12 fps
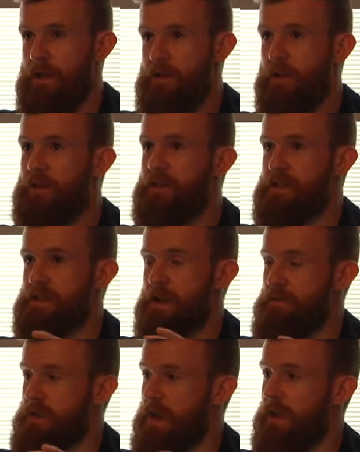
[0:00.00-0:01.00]
not that they
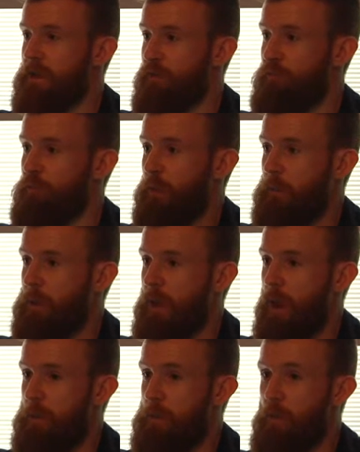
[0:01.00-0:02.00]
sound negative, but
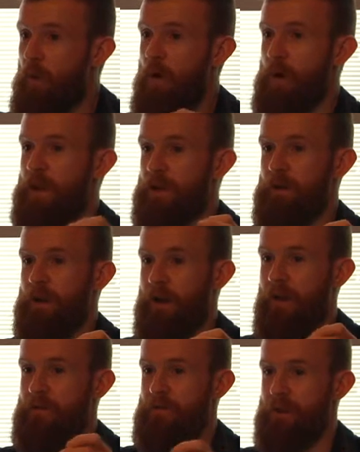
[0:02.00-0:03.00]
I'll be warning you a
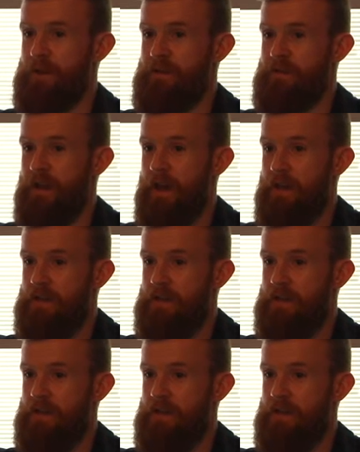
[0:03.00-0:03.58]
lot throughout the day,